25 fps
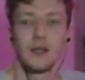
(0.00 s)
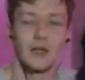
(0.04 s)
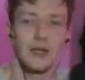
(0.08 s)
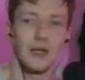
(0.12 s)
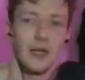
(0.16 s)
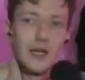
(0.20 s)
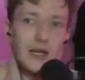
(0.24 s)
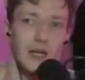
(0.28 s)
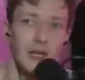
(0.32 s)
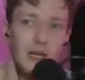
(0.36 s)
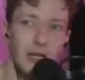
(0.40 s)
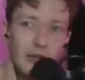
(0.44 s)

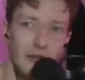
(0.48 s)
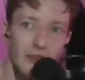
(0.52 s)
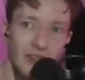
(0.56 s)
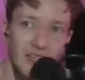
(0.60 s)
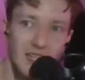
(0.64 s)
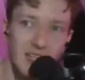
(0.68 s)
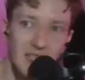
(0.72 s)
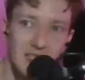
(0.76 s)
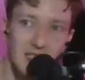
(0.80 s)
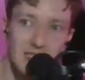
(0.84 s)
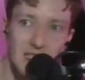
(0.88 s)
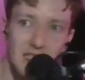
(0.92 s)
If a
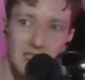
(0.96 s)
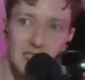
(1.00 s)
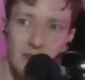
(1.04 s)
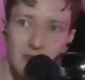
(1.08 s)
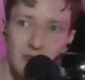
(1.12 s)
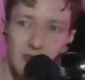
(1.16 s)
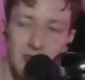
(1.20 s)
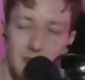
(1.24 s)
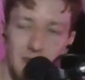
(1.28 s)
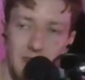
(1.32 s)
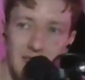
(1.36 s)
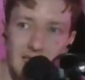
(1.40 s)
kid says they
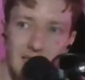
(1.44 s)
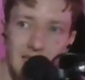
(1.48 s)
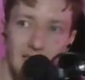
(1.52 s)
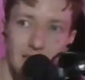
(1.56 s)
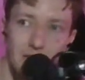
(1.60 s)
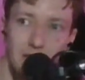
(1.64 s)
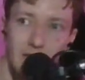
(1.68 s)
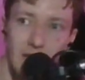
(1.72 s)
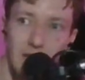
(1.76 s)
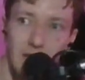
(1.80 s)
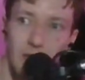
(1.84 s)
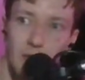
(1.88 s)
want to protect the
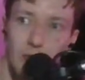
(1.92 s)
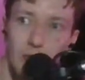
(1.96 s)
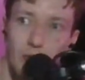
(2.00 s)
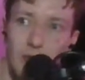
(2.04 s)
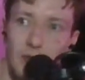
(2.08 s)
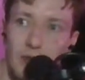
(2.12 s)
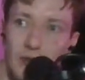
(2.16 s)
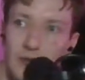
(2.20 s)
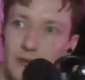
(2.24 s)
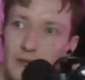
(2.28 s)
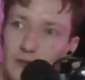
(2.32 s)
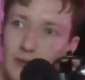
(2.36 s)
environment,
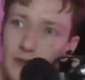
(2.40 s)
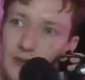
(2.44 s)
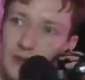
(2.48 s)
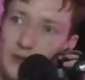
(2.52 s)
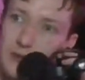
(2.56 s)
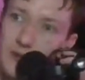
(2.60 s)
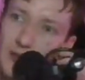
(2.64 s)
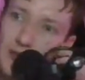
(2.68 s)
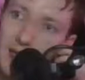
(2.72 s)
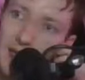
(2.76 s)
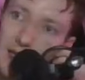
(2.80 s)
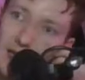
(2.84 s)

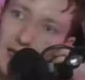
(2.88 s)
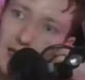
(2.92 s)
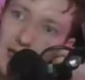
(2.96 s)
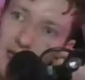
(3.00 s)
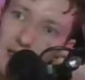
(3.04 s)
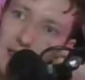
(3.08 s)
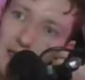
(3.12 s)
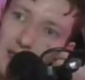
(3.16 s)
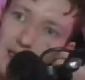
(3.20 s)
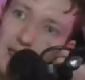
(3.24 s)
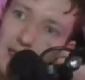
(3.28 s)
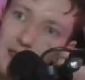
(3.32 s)
will
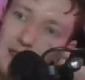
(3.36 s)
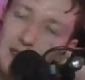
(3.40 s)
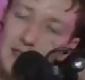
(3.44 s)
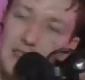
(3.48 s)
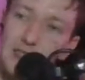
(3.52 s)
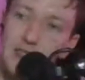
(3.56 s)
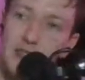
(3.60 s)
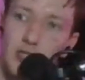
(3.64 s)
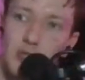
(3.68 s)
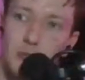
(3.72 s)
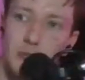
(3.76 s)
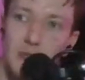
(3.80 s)

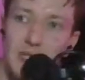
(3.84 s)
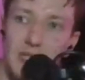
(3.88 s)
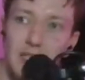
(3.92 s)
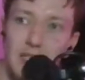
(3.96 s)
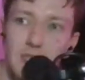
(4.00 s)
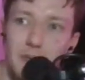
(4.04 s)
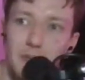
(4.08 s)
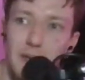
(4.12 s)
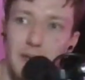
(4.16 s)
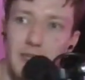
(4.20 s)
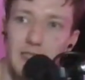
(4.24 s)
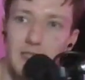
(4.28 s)
teachers be
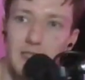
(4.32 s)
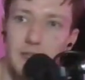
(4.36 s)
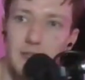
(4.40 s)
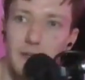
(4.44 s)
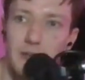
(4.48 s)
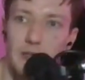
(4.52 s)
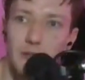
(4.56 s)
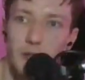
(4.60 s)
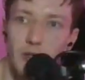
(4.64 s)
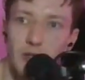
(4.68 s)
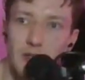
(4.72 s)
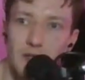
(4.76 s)
expected to
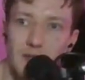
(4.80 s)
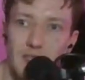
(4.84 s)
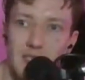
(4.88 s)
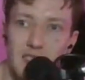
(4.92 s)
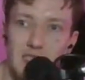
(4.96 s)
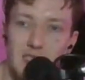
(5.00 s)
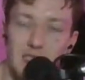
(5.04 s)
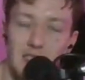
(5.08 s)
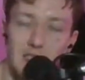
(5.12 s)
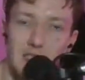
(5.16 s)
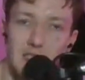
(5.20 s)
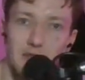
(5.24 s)
put them on a
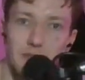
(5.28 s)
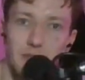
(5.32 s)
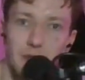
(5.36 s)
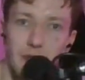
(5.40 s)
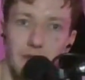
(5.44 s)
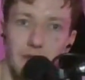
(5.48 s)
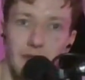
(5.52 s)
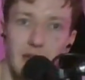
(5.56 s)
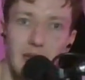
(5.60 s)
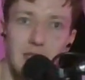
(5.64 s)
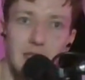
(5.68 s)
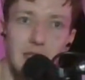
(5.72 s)
list because of
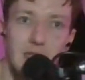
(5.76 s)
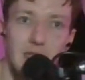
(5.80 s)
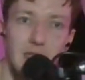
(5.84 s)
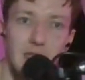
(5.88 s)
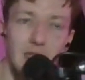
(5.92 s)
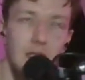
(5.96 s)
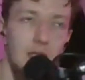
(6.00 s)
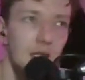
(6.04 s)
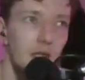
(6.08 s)
Prevent?